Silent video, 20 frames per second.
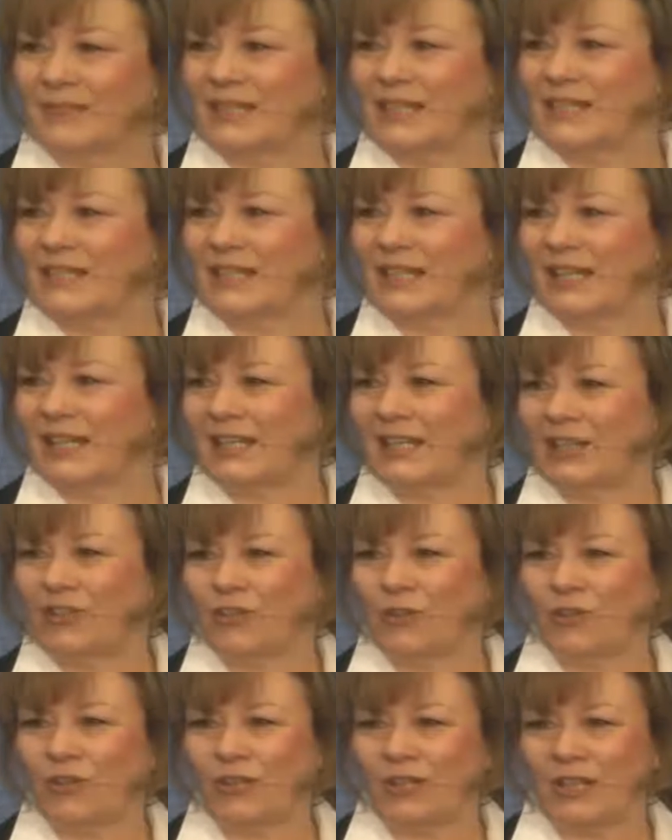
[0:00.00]
sitting in
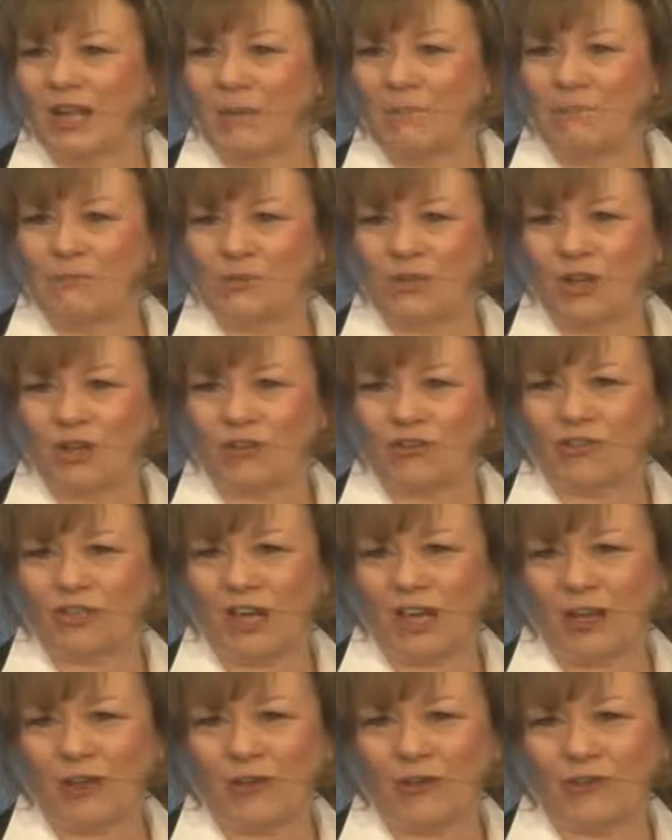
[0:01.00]
your clumps on
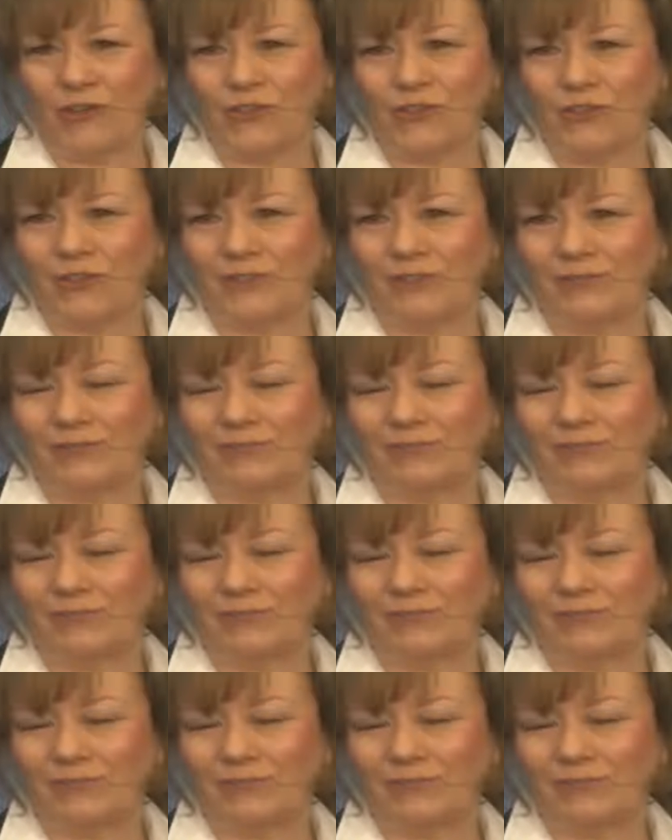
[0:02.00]
chairs.